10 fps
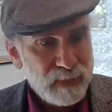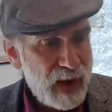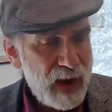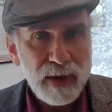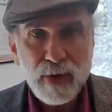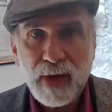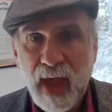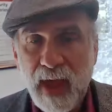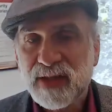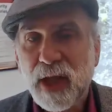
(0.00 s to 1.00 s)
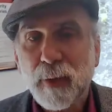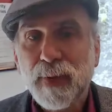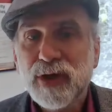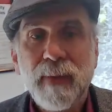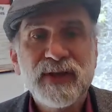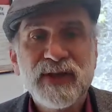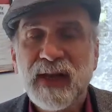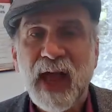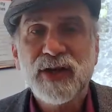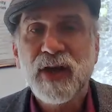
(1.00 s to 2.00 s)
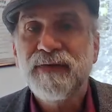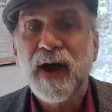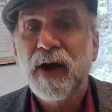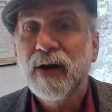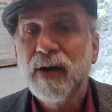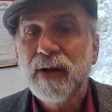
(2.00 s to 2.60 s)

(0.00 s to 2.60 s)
Right? You can't sell pajamas that catch on fire.